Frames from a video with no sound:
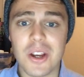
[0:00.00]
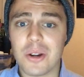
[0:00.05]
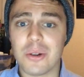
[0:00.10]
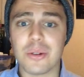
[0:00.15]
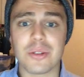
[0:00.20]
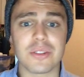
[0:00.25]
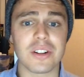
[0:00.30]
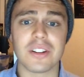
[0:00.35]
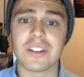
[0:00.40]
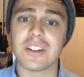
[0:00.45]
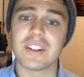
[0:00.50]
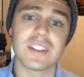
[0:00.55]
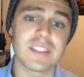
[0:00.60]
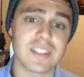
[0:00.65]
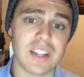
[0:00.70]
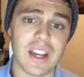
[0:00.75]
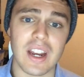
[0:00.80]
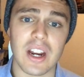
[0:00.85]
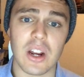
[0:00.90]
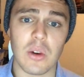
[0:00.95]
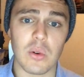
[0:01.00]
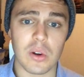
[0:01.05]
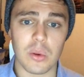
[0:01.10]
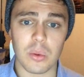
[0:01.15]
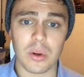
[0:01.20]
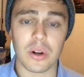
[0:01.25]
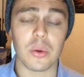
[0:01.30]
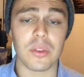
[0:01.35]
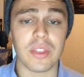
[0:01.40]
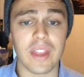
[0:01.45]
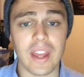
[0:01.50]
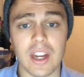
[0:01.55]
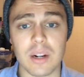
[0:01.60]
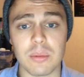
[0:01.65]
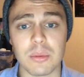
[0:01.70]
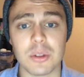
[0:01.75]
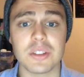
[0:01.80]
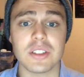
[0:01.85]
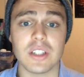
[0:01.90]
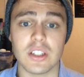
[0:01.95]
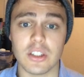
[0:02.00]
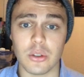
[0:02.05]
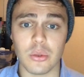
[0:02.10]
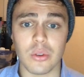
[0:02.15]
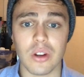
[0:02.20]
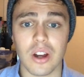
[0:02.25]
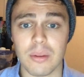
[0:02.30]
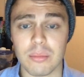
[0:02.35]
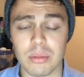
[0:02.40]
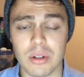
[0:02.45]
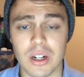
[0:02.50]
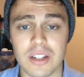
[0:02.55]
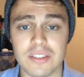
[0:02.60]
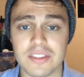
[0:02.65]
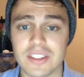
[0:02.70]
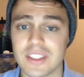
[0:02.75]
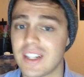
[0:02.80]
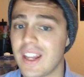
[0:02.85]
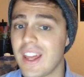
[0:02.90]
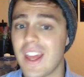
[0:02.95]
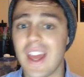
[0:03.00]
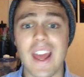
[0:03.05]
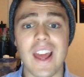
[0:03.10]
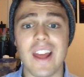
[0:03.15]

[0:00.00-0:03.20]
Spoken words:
who suddenly decided I want to work with animals and do nonprofit.